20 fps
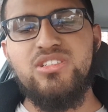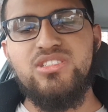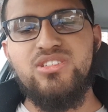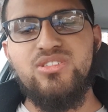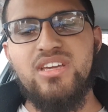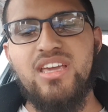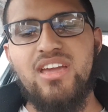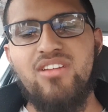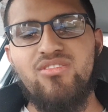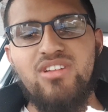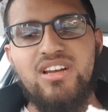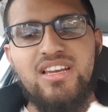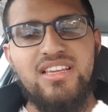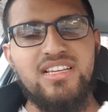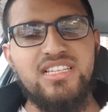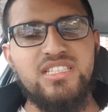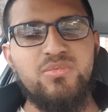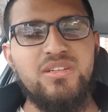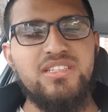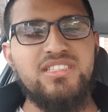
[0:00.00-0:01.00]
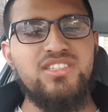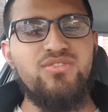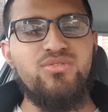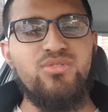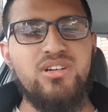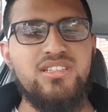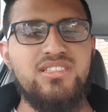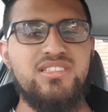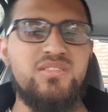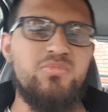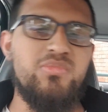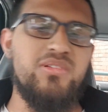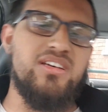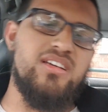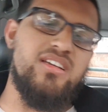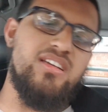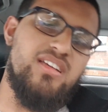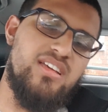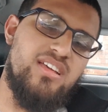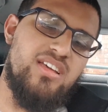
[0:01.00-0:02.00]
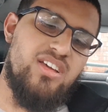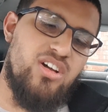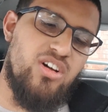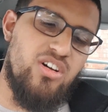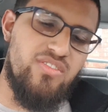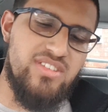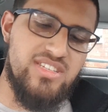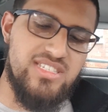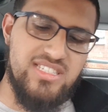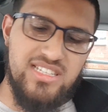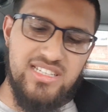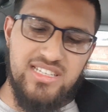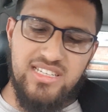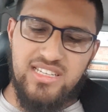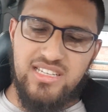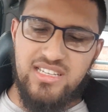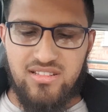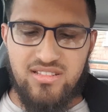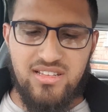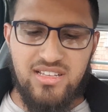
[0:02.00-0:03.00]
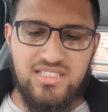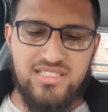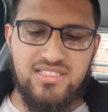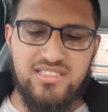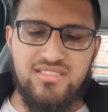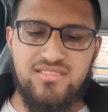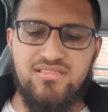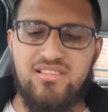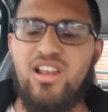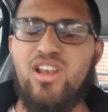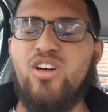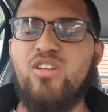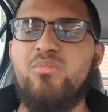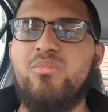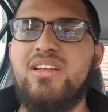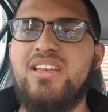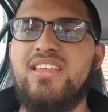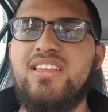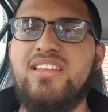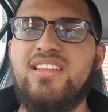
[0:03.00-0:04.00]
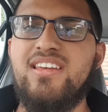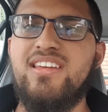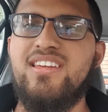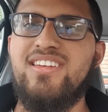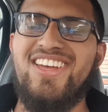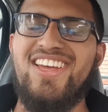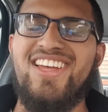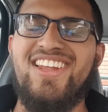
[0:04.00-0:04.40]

You can get really expensive ones, but obviously that's a lot of money, isn't it?